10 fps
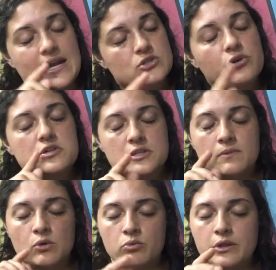I told her
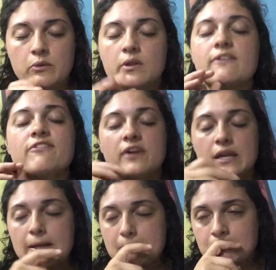something really, really
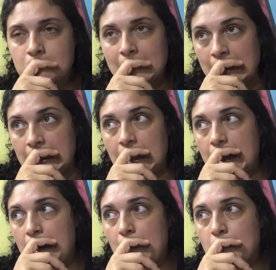funny.
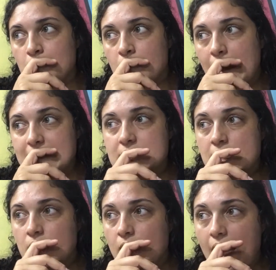I
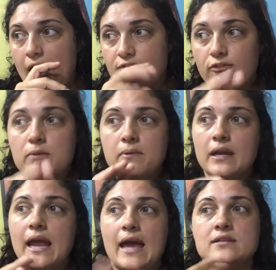said,
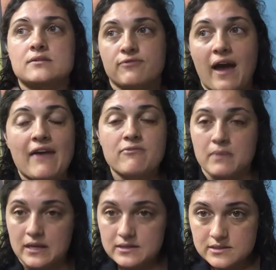everybody has 5
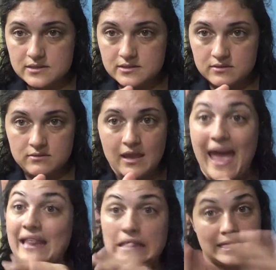minutes
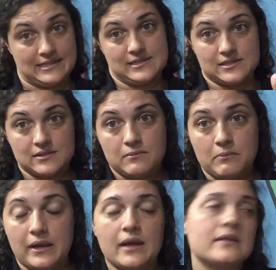at least,
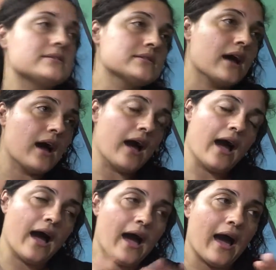because
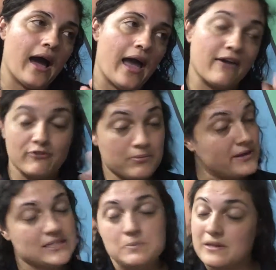
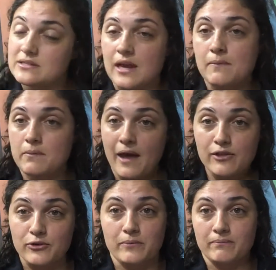everybody spends time in the
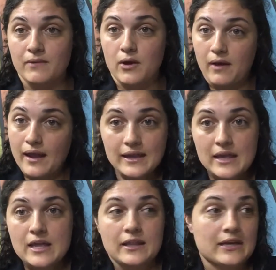bathroom, okay?
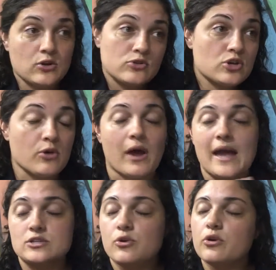Like, no joke.
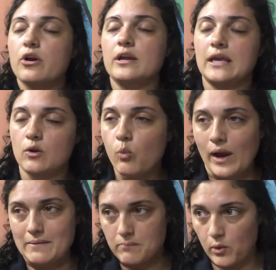I told her, get a
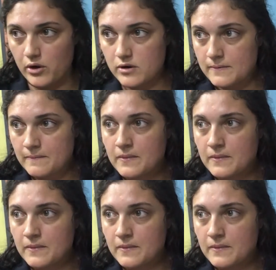whiteboard,